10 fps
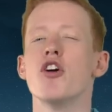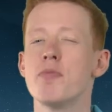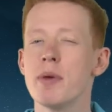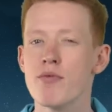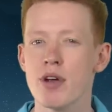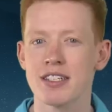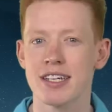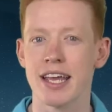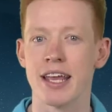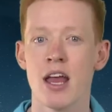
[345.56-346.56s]
could be
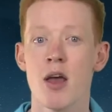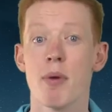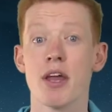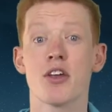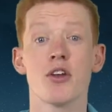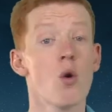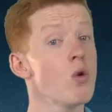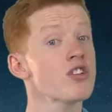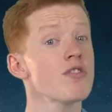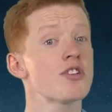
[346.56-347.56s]
risky, but it could
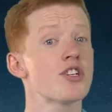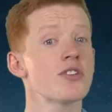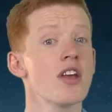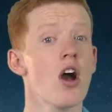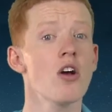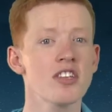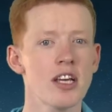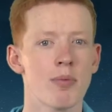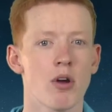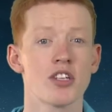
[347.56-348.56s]
also reduce the
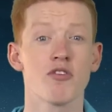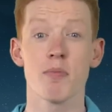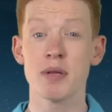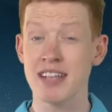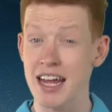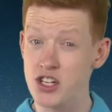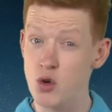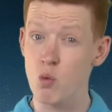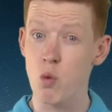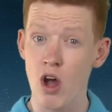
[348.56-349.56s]
asking price for a
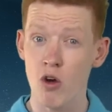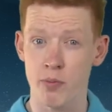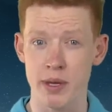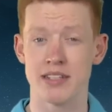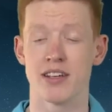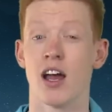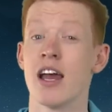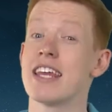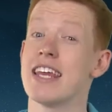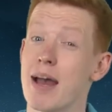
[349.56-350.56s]
potential world beater.
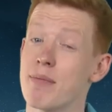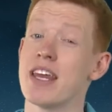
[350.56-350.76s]
Yet